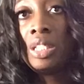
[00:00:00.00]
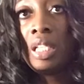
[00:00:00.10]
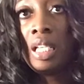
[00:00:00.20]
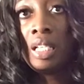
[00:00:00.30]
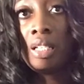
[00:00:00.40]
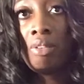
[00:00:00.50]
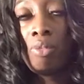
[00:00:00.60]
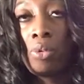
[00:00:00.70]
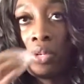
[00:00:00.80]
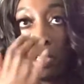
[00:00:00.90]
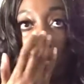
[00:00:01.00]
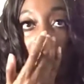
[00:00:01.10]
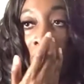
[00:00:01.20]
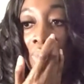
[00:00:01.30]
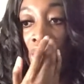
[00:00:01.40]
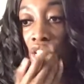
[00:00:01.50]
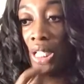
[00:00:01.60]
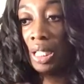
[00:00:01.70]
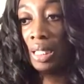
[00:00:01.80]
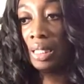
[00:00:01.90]
get for your
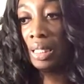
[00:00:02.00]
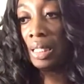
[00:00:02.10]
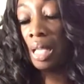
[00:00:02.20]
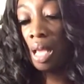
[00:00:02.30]
machines.